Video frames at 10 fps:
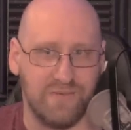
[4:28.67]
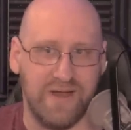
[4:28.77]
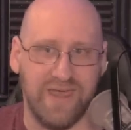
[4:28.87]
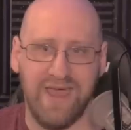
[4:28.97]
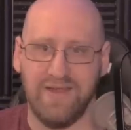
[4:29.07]

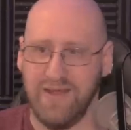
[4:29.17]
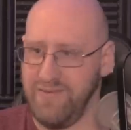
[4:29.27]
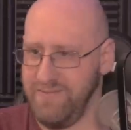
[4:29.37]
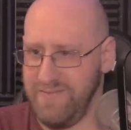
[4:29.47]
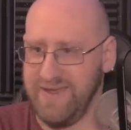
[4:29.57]
When,
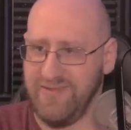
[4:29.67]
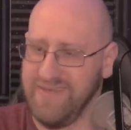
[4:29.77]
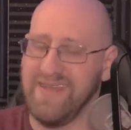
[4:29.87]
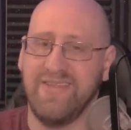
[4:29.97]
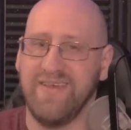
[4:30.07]
again, they, they
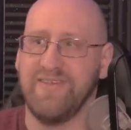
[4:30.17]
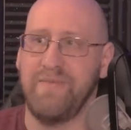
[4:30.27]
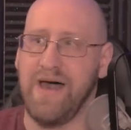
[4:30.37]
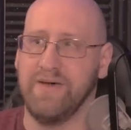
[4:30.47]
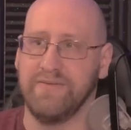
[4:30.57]
said this
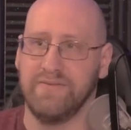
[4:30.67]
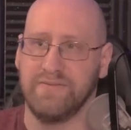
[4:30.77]
about